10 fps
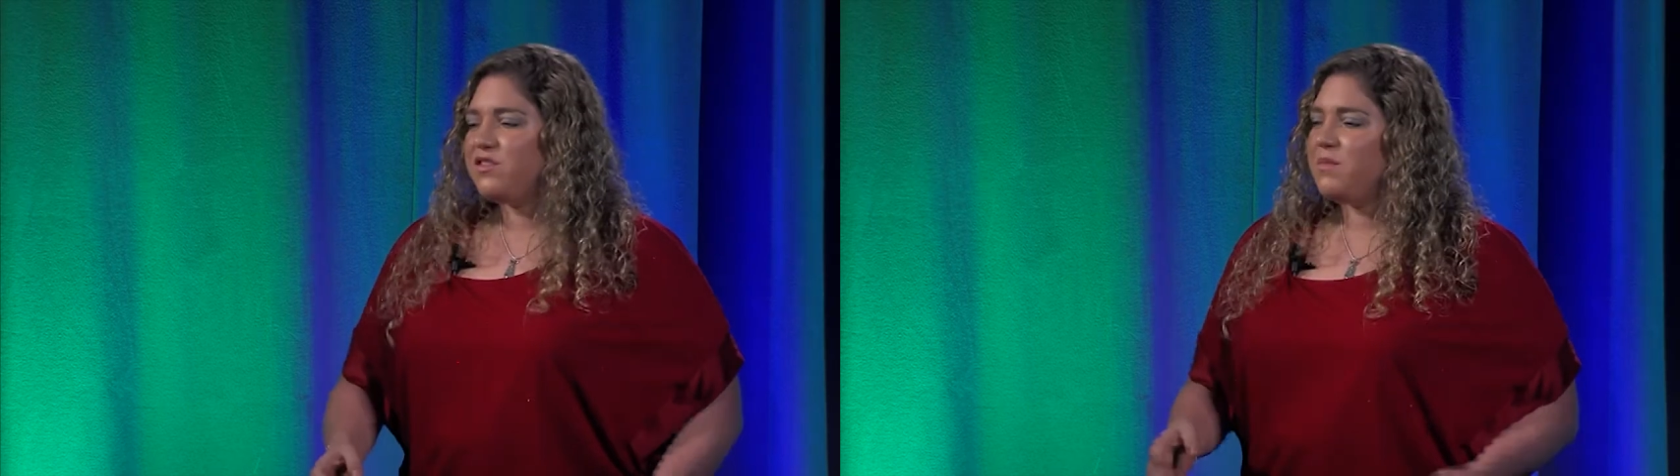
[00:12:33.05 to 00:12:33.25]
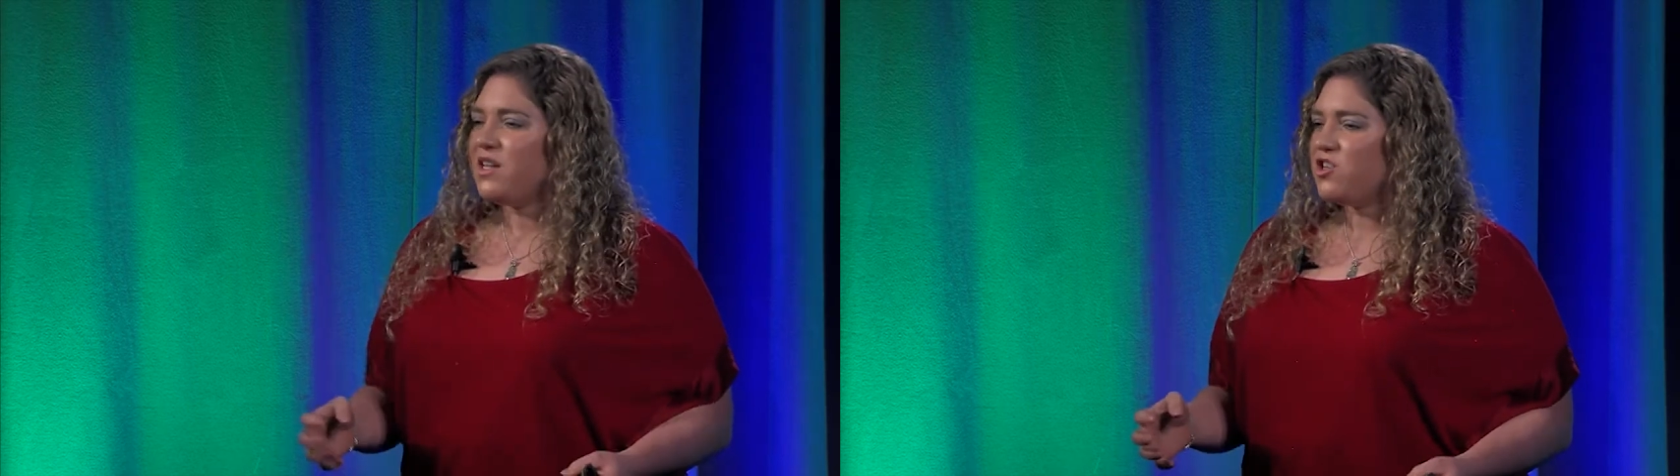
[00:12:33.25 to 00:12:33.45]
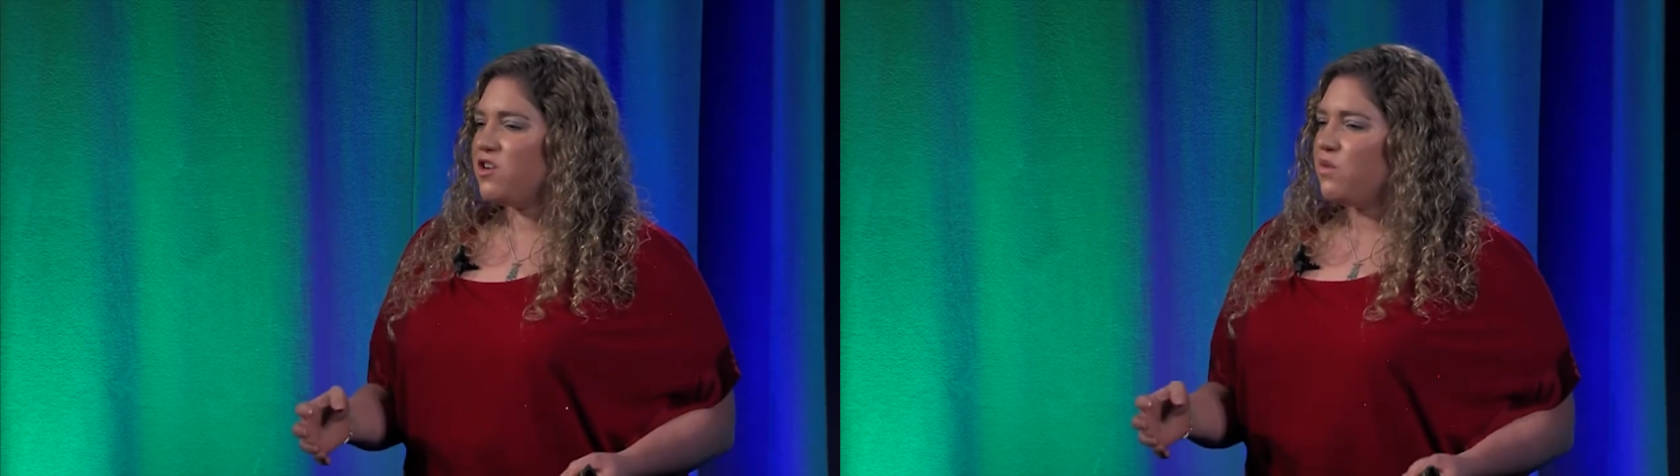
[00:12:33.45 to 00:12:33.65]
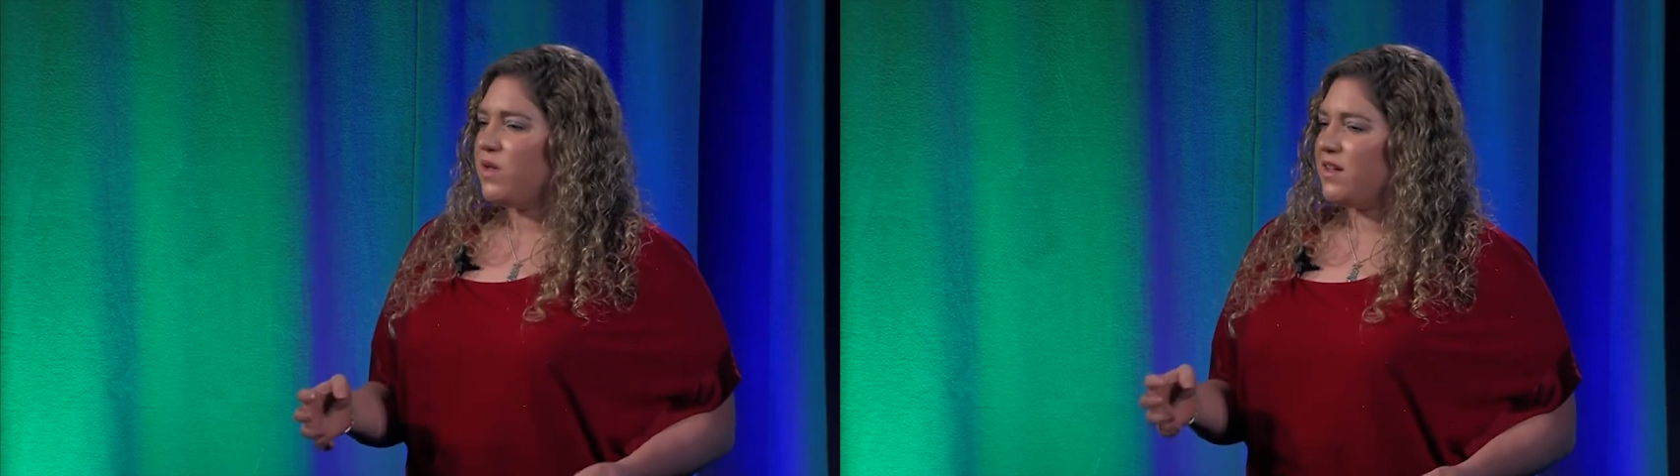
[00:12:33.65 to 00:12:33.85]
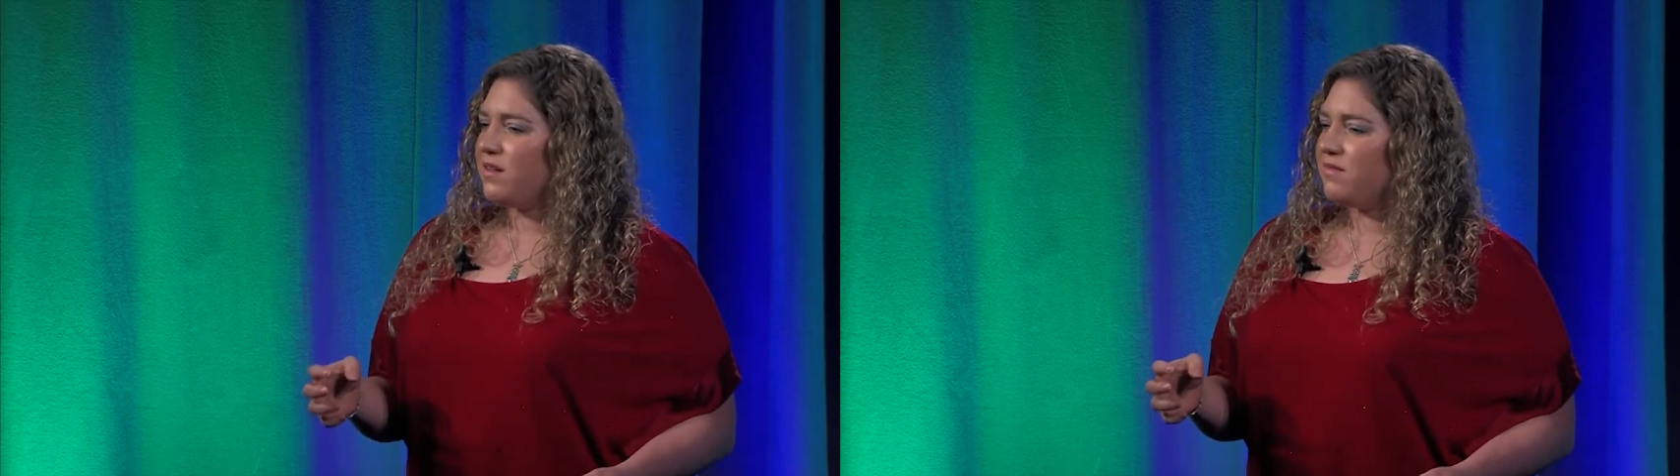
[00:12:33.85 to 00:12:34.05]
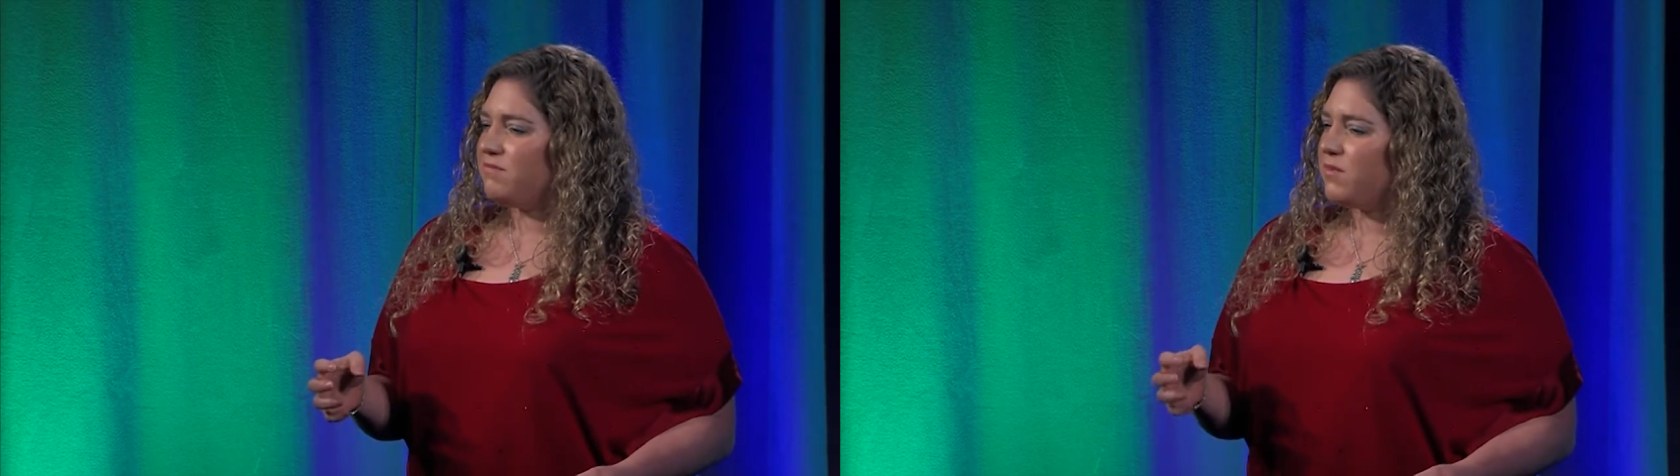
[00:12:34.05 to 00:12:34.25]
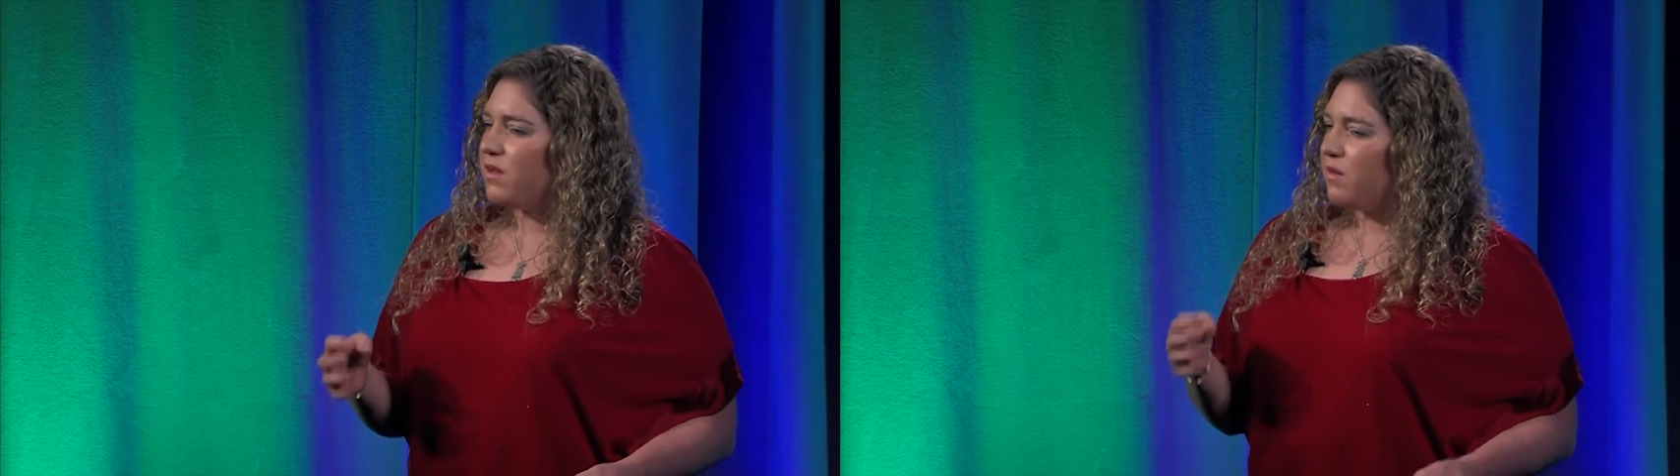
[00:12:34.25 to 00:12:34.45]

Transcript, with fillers: to make sure we can